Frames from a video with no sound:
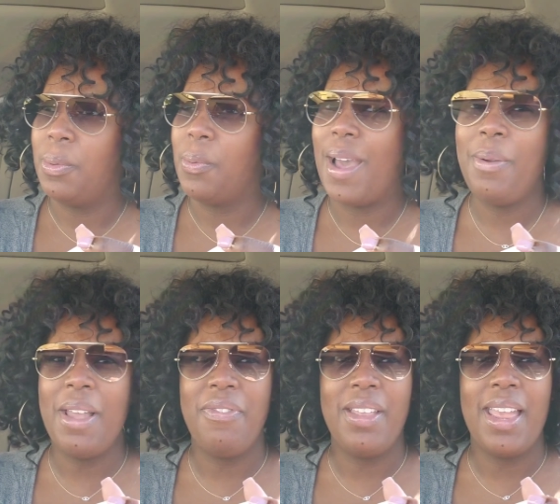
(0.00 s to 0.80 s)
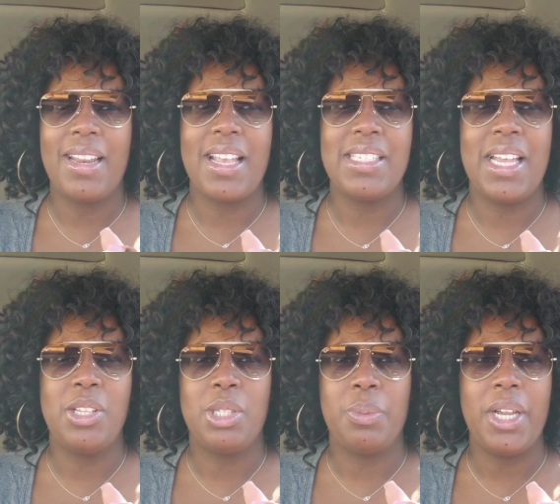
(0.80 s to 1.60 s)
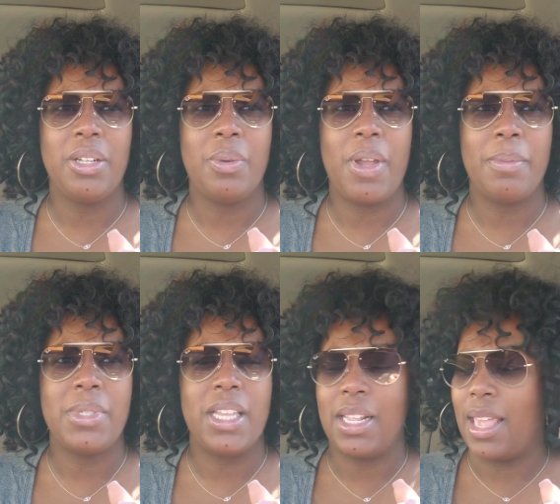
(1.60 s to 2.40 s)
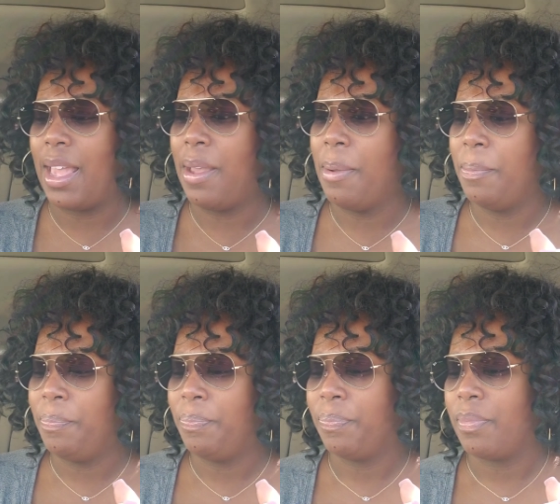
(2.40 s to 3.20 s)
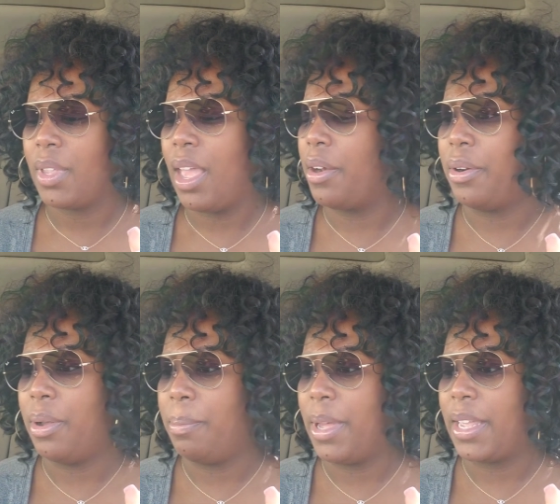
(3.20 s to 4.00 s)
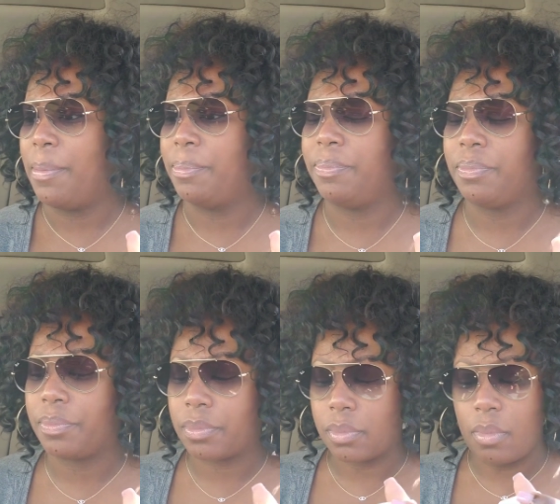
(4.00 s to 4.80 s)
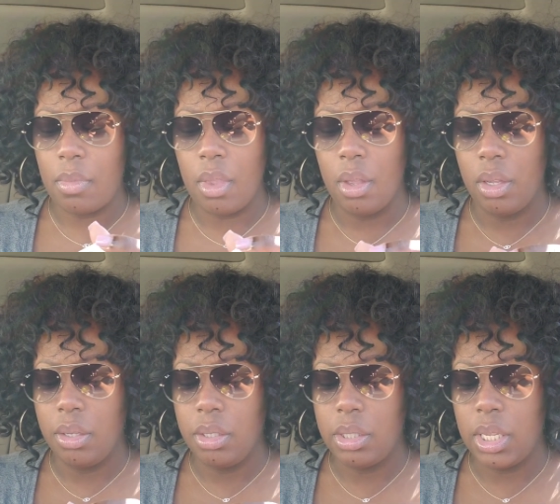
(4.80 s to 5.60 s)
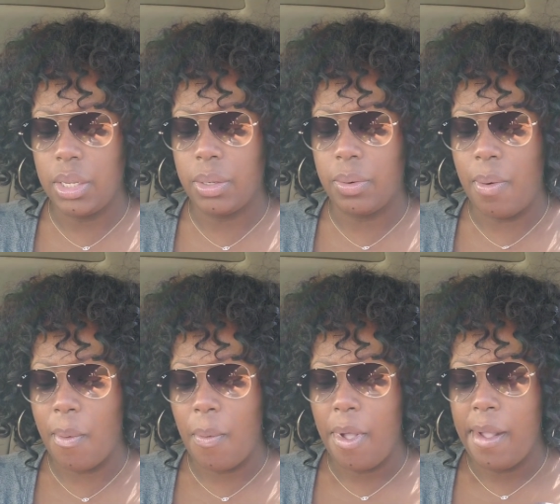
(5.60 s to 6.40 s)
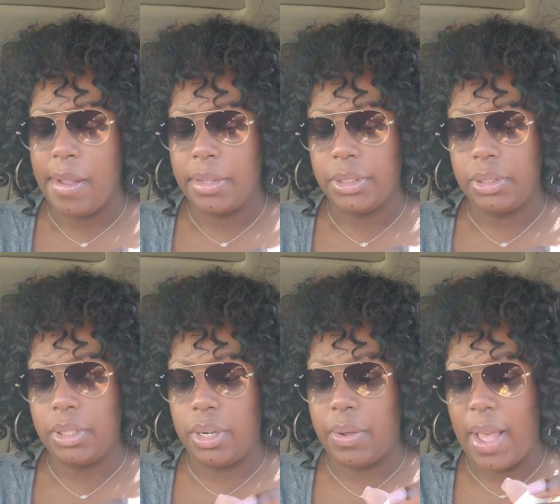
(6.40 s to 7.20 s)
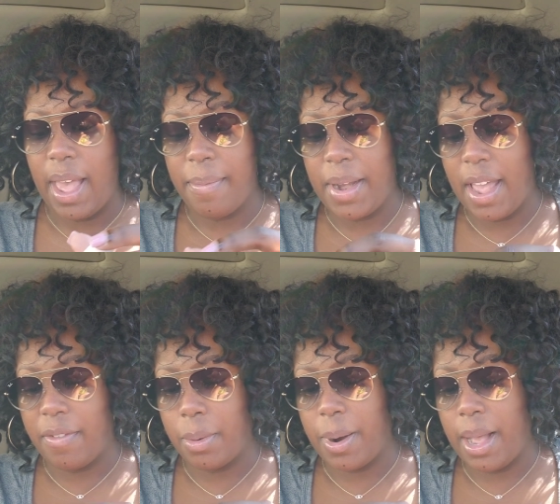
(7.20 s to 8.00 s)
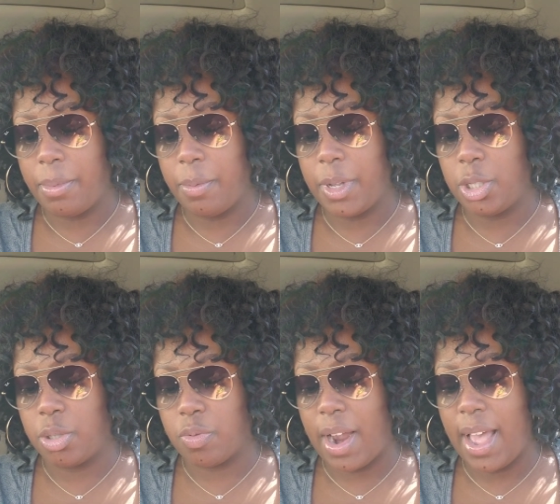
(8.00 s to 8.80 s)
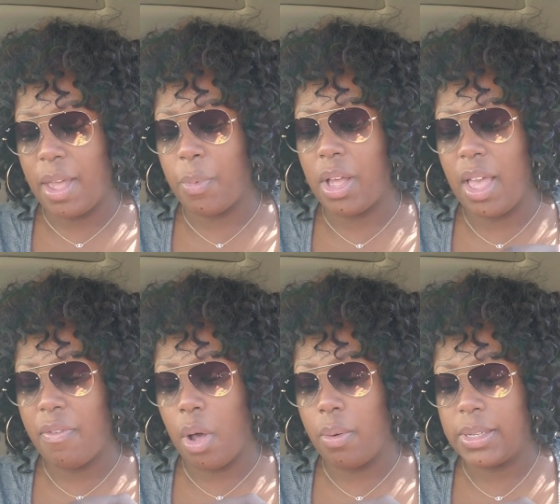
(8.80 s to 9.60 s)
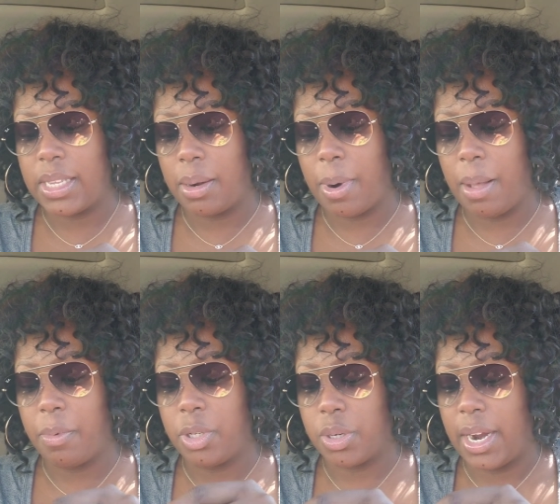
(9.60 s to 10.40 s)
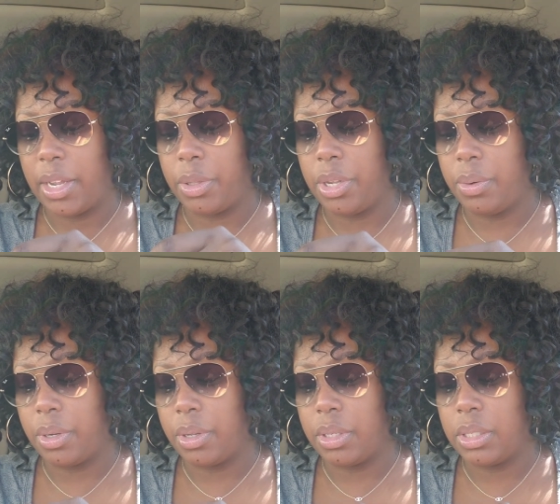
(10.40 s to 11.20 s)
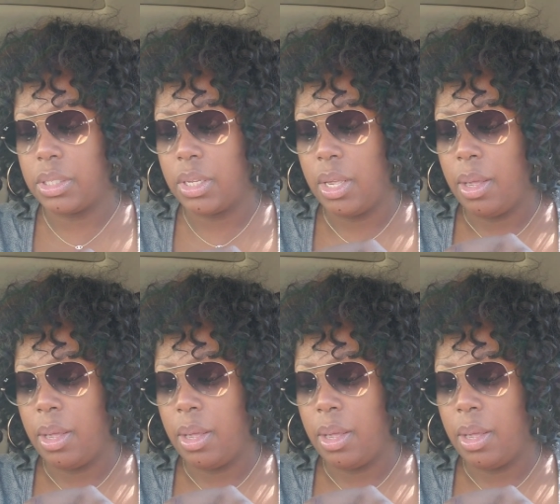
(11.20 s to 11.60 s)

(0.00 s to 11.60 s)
why do I feel like that sounds weird the way I'm saying that? I don't know, I'm bugging. So, you know, I've been having a problem with dry, well, I've always had a problem with dry cuticles,